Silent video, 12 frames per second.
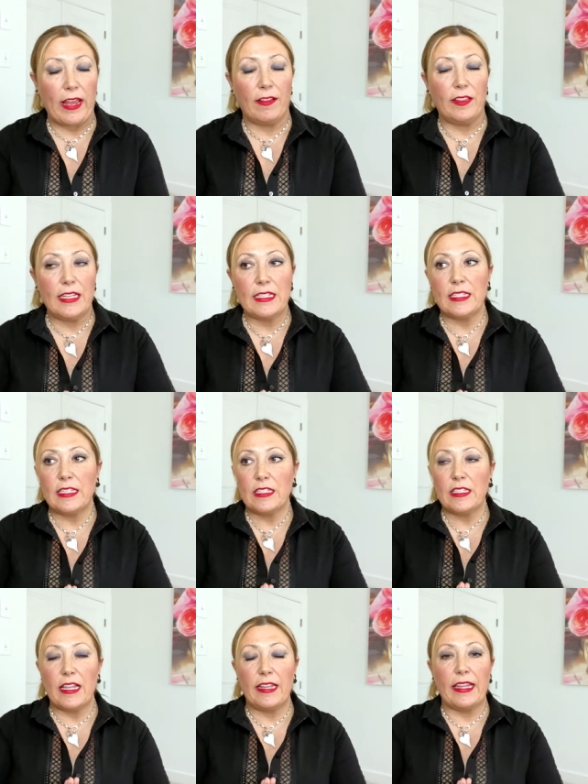and this
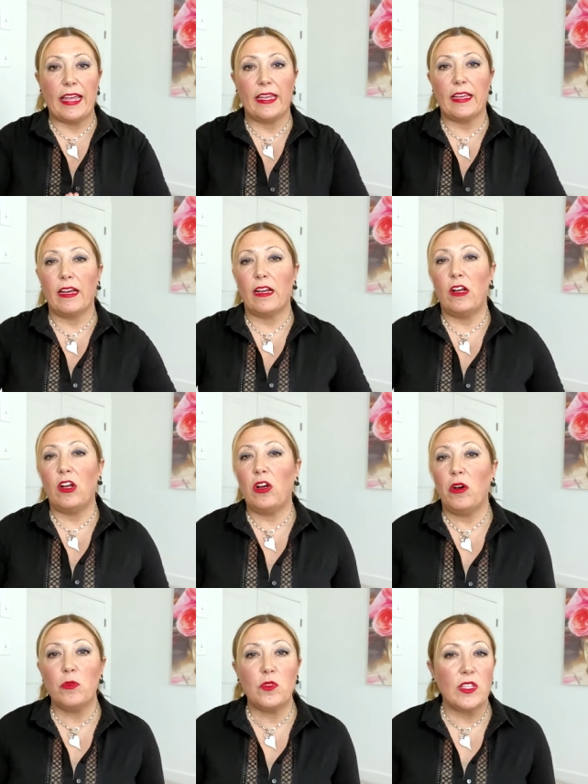is like a
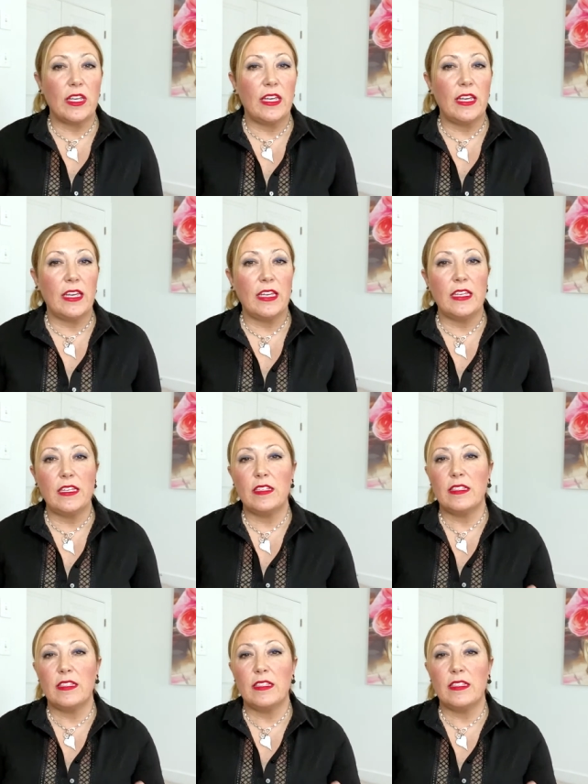cozy